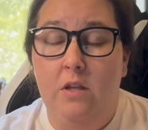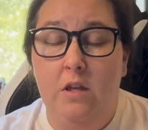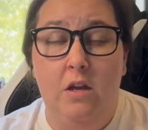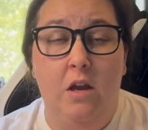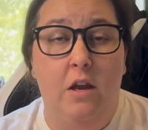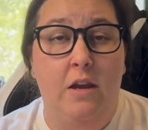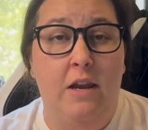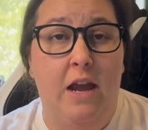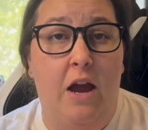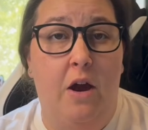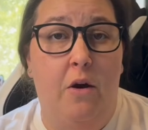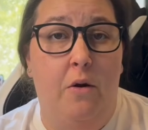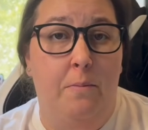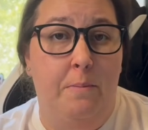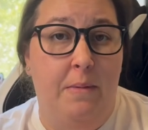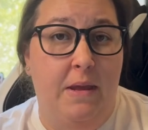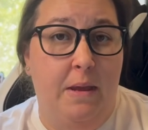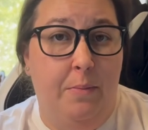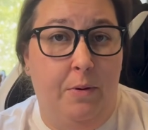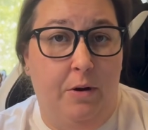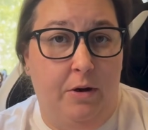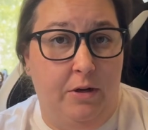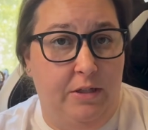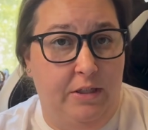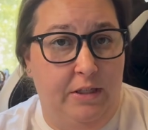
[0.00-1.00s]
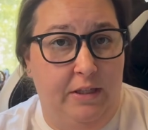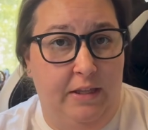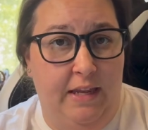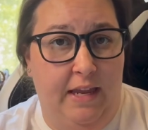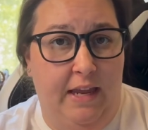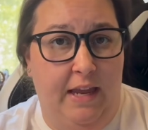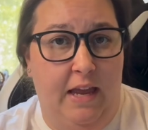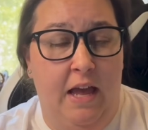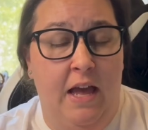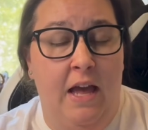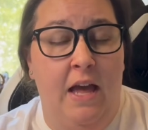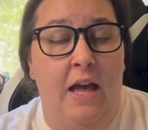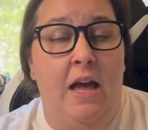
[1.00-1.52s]
Now, me
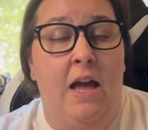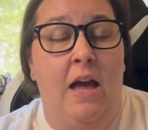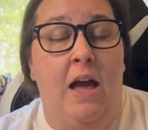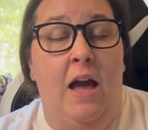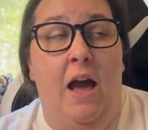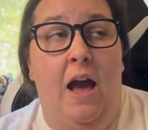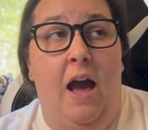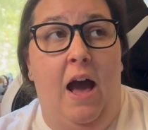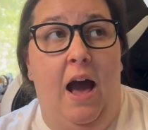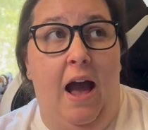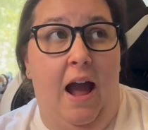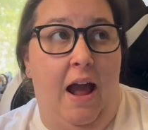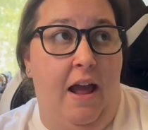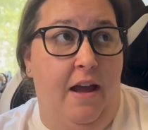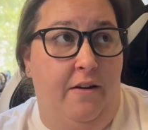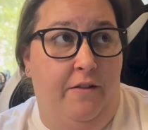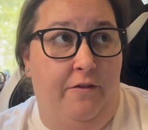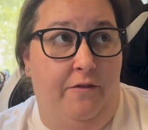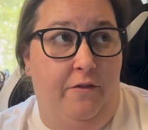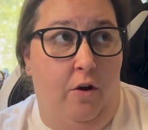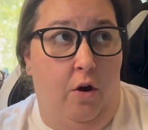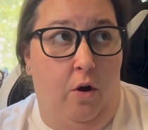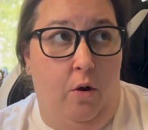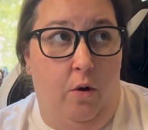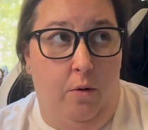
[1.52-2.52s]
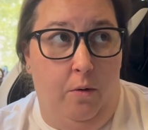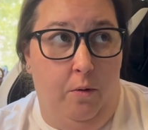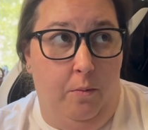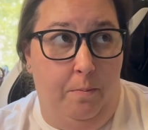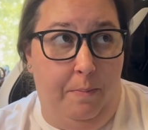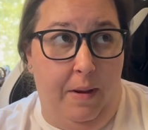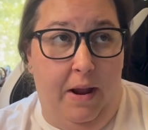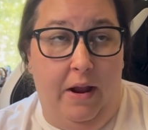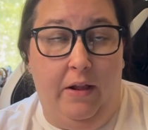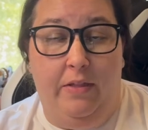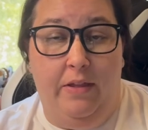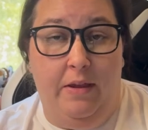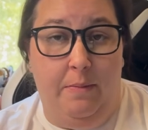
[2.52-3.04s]
personally, I have
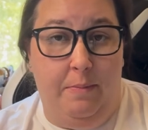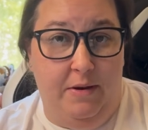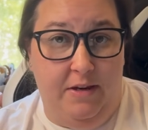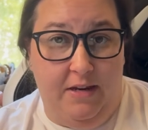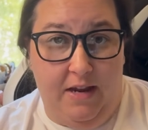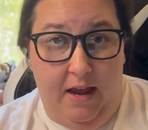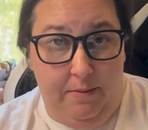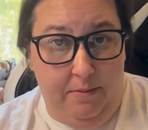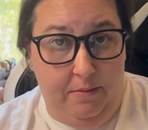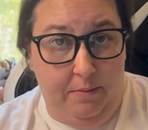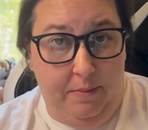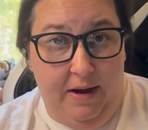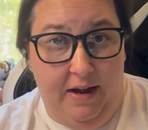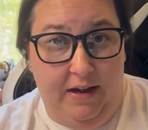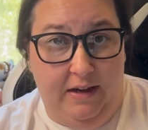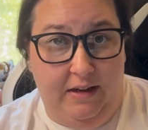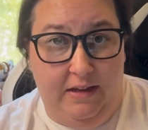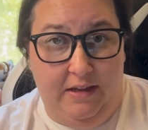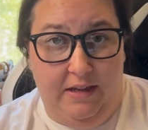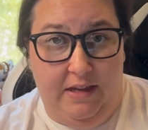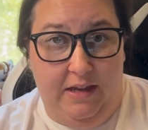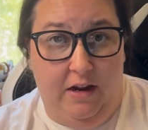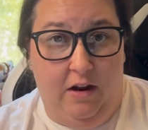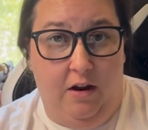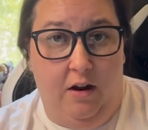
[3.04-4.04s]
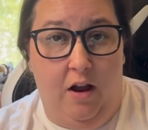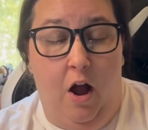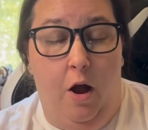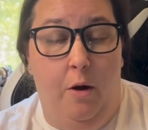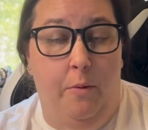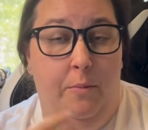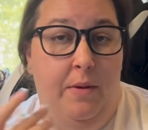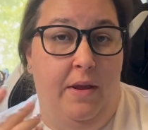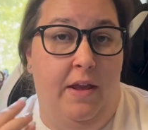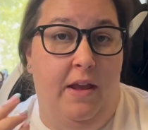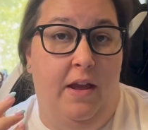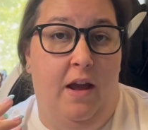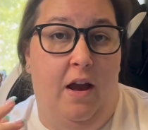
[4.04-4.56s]
barely been diamond painting a year. I'll
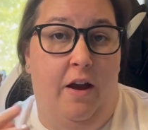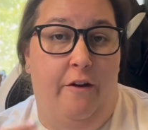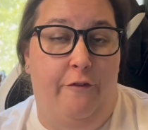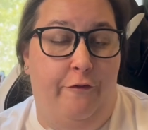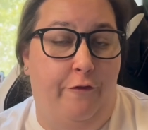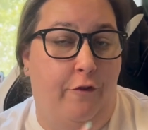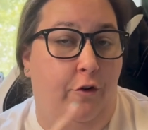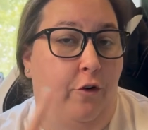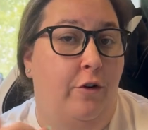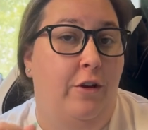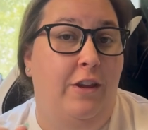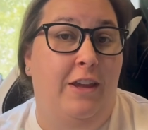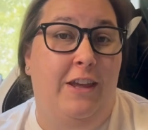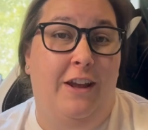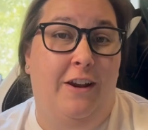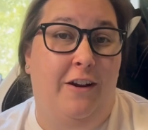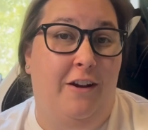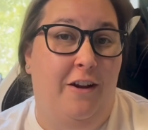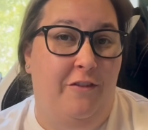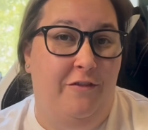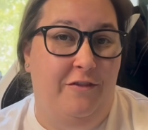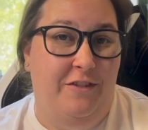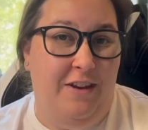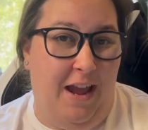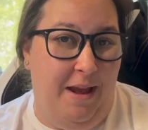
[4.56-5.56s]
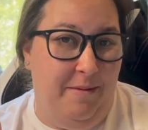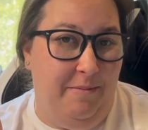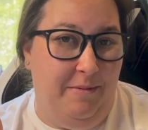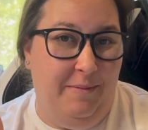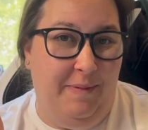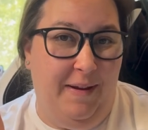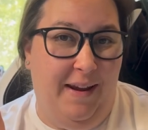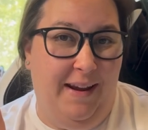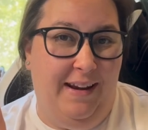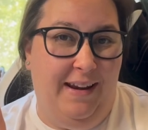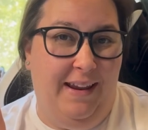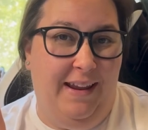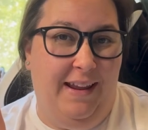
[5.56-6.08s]
be a full year of diamond
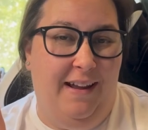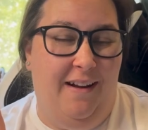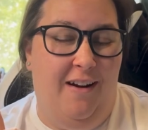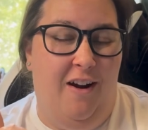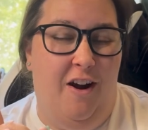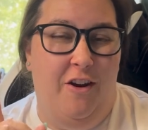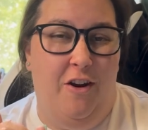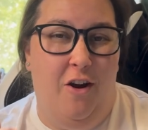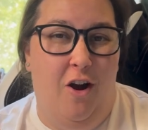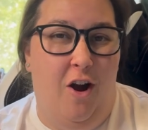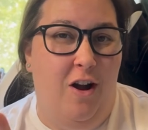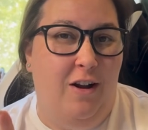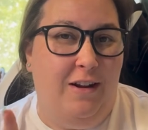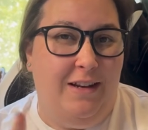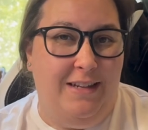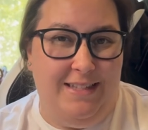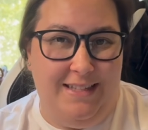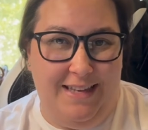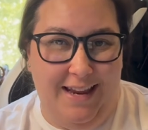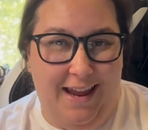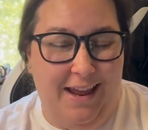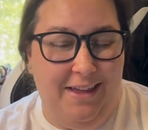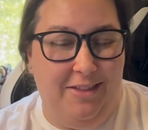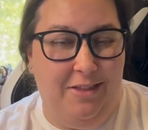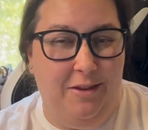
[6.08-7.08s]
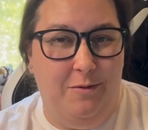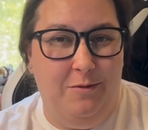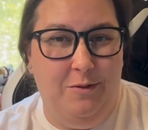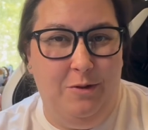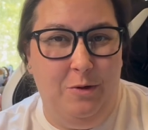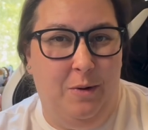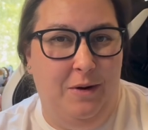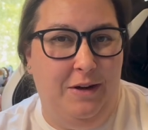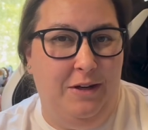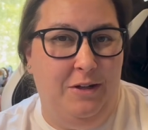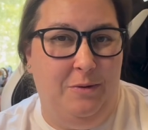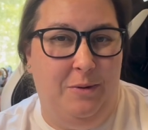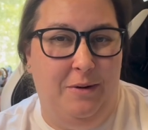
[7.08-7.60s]
painting on August 8th of
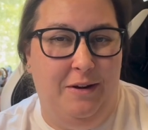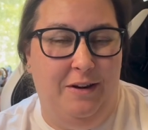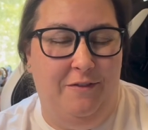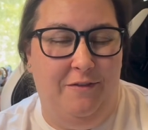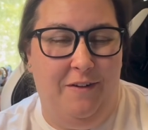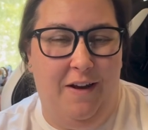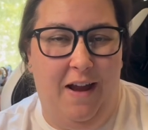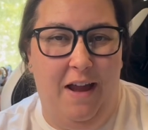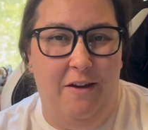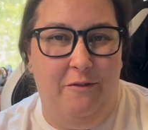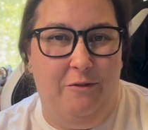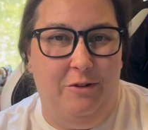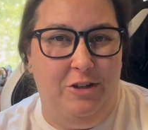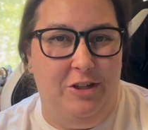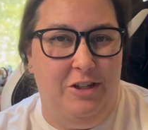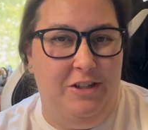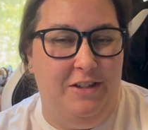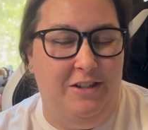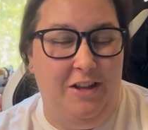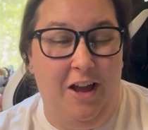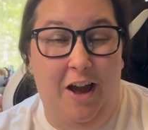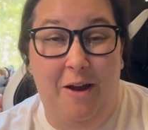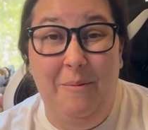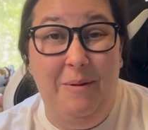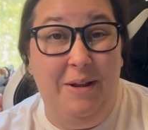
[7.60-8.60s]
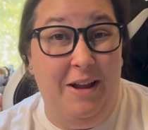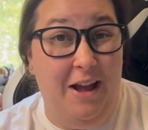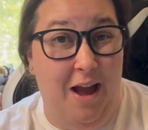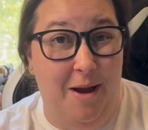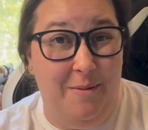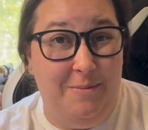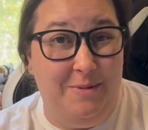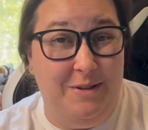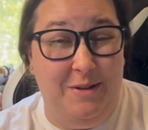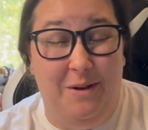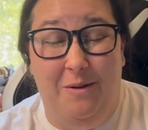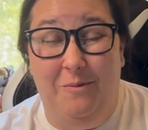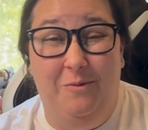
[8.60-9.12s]
2025, which is coming
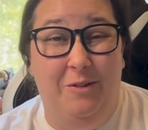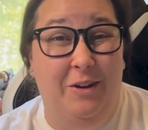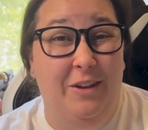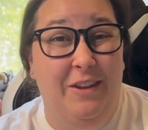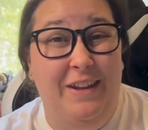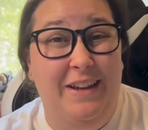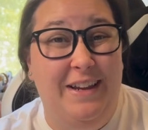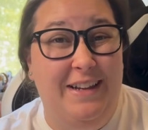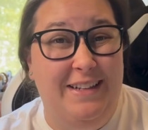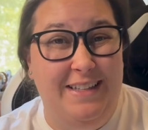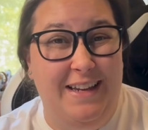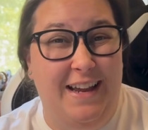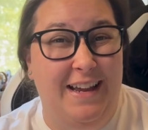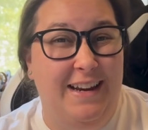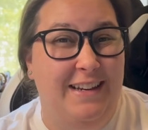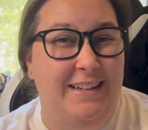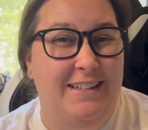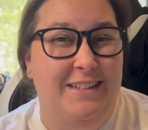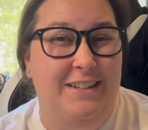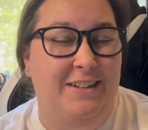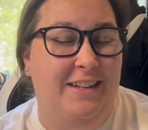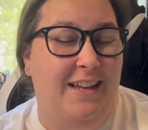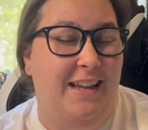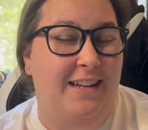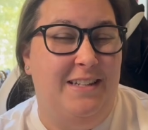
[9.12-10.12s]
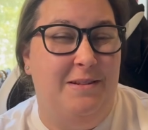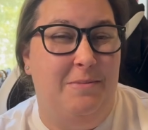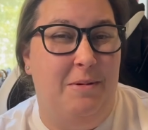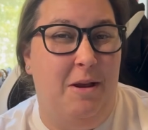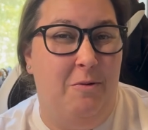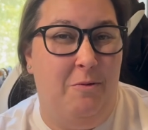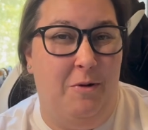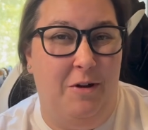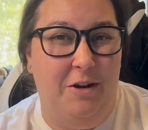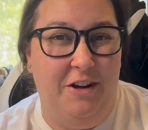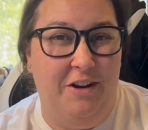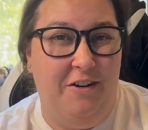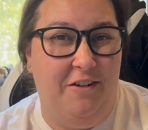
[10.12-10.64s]
up. So I'm really excited to get to my
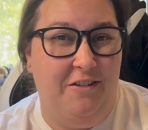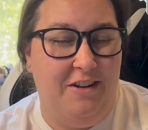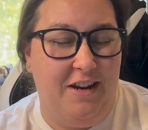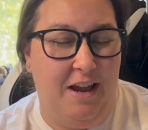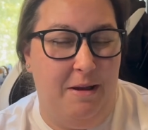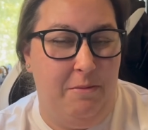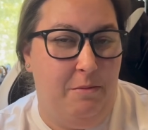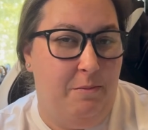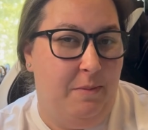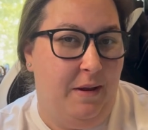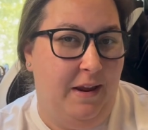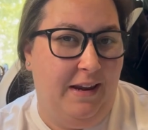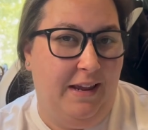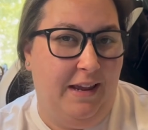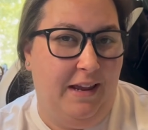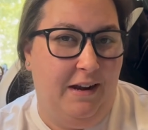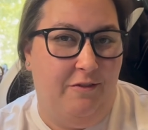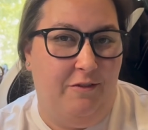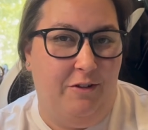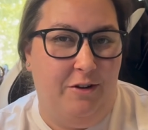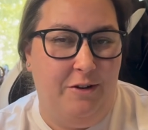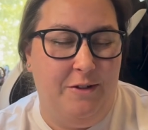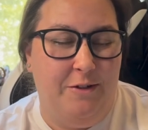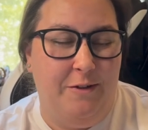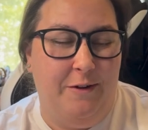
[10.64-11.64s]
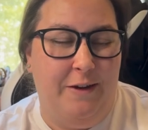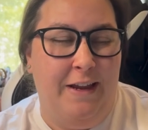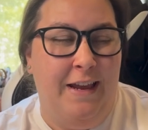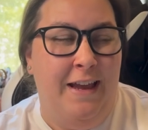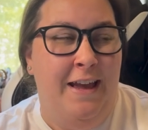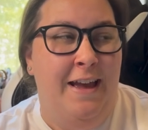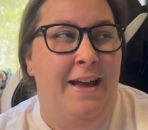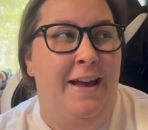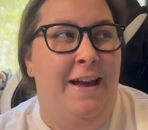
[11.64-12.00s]
1 year diamond painting anniversary.